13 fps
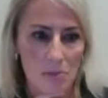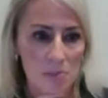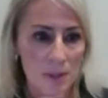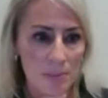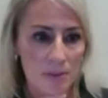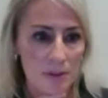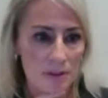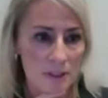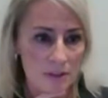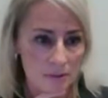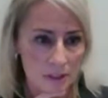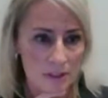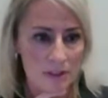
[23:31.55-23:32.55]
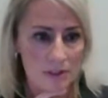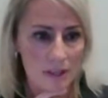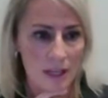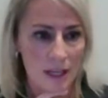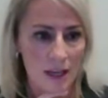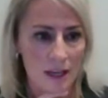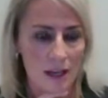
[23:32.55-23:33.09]
people are different,
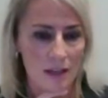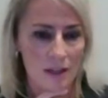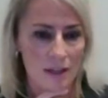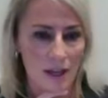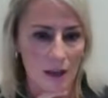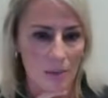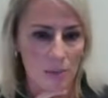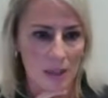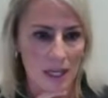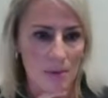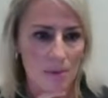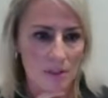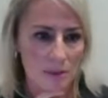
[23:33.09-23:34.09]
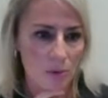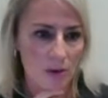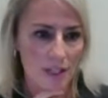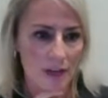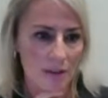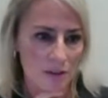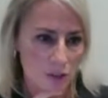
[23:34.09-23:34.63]
and being able to
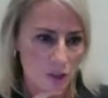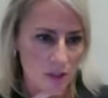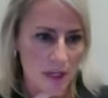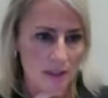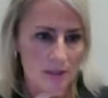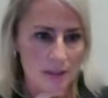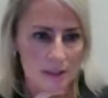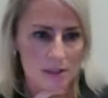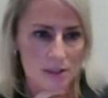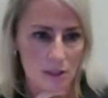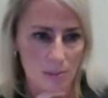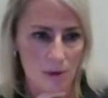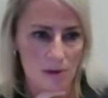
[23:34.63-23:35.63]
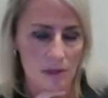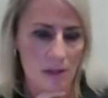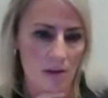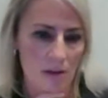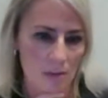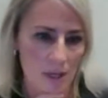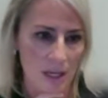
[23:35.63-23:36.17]
point out your strengths against your
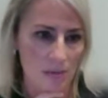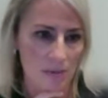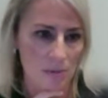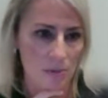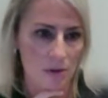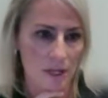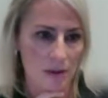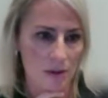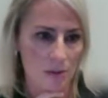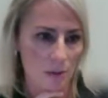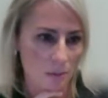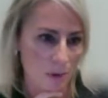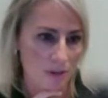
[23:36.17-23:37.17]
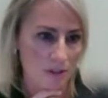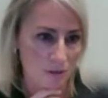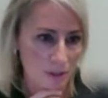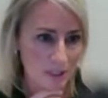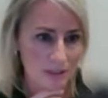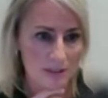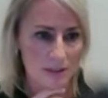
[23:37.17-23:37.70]
opponent or being able to point out your opponent's
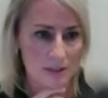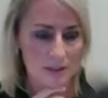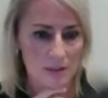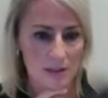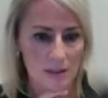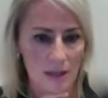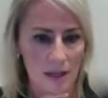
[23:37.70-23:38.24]
weaknesses